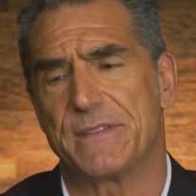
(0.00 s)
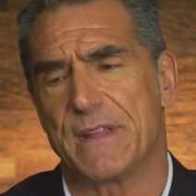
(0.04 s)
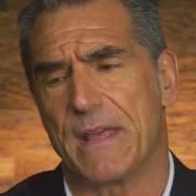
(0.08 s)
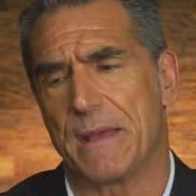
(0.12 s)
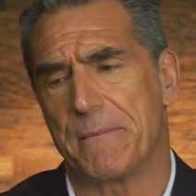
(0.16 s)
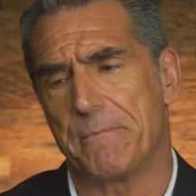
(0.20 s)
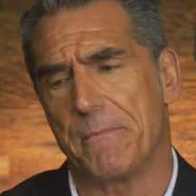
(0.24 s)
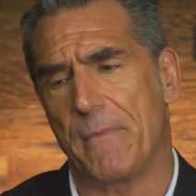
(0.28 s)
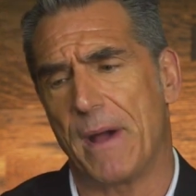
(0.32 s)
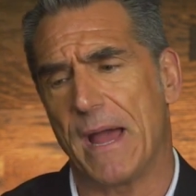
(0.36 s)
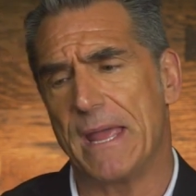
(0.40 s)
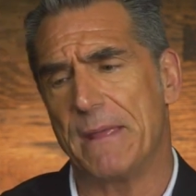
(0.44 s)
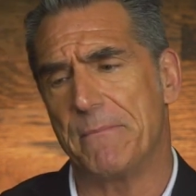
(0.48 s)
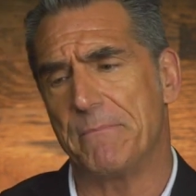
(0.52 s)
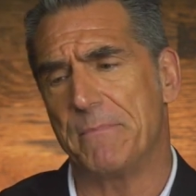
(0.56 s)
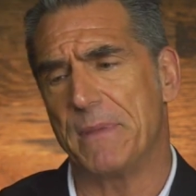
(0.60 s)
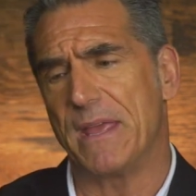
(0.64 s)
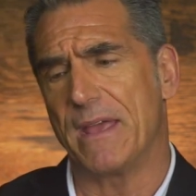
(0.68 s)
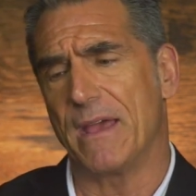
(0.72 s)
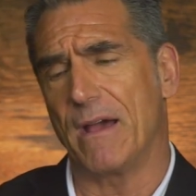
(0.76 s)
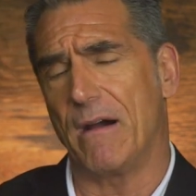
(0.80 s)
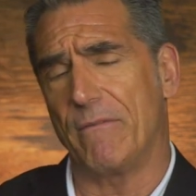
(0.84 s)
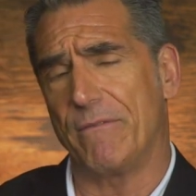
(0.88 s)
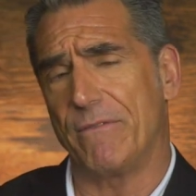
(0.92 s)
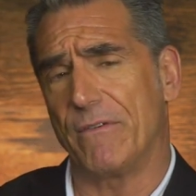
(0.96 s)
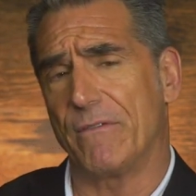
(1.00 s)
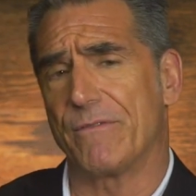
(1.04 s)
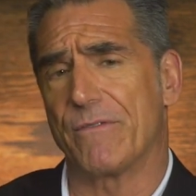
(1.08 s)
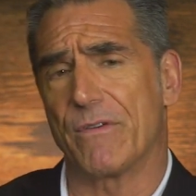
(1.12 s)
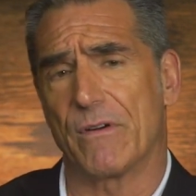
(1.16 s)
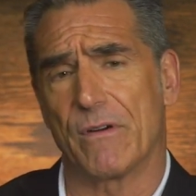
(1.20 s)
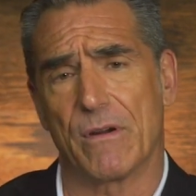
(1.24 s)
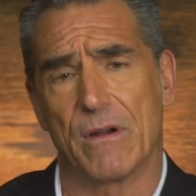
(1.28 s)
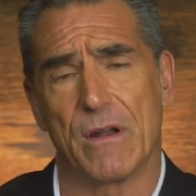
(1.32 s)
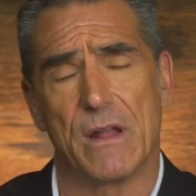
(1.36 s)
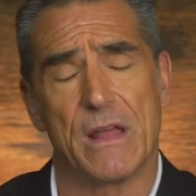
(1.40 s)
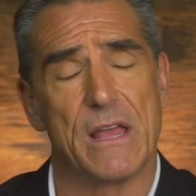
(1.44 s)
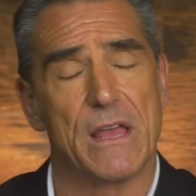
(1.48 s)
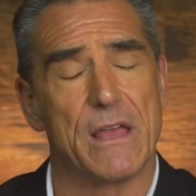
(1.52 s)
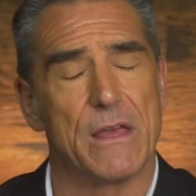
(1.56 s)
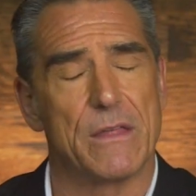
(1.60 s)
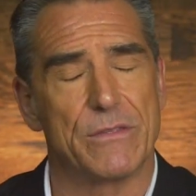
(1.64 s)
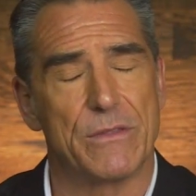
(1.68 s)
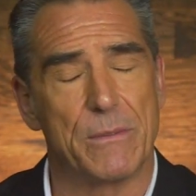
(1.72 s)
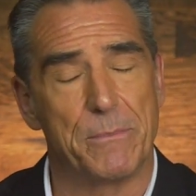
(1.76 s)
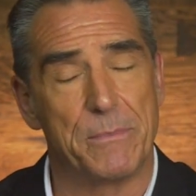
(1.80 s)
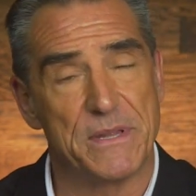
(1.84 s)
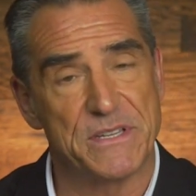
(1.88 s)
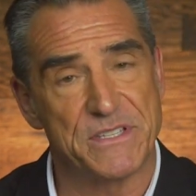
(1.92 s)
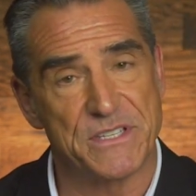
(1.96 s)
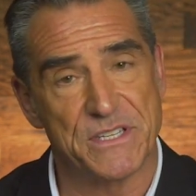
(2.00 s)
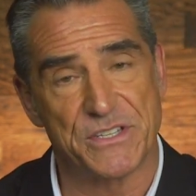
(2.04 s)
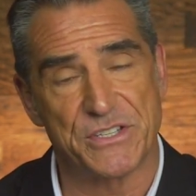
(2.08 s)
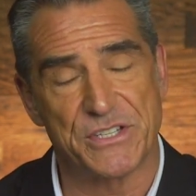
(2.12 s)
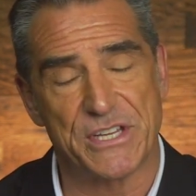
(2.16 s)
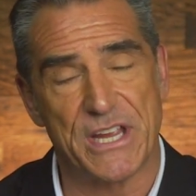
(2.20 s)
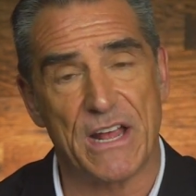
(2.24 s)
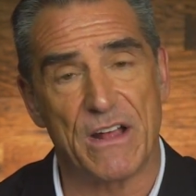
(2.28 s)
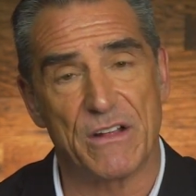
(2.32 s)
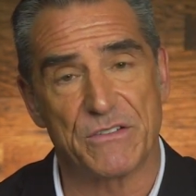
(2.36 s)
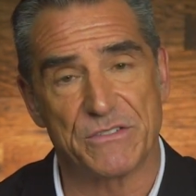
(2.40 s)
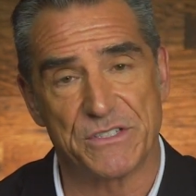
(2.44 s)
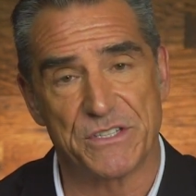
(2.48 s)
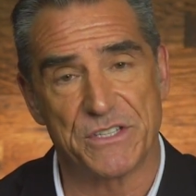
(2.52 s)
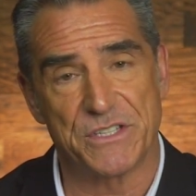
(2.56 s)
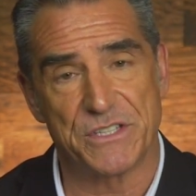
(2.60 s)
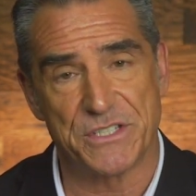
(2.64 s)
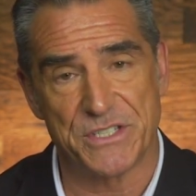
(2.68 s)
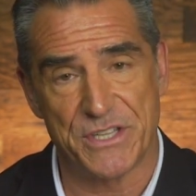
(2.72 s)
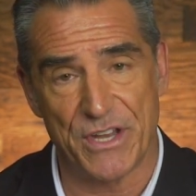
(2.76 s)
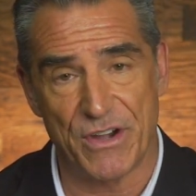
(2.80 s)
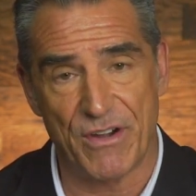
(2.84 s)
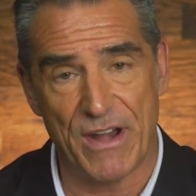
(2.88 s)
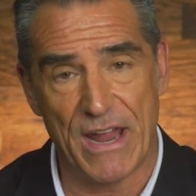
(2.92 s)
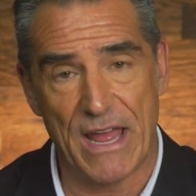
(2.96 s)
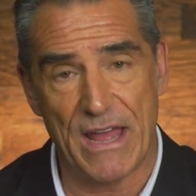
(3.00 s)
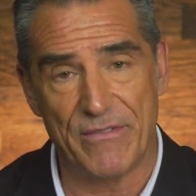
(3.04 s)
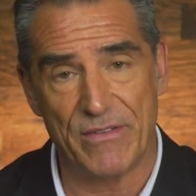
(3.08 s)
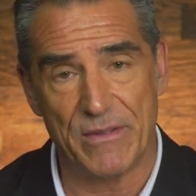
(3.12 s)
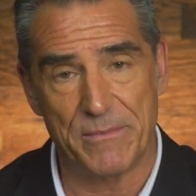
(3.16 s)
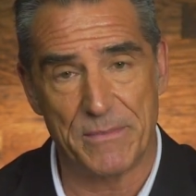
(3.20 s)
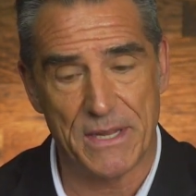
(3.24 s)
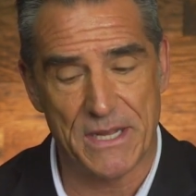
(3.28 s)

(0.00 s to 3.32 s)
that might be helpful for the business challenges they're having.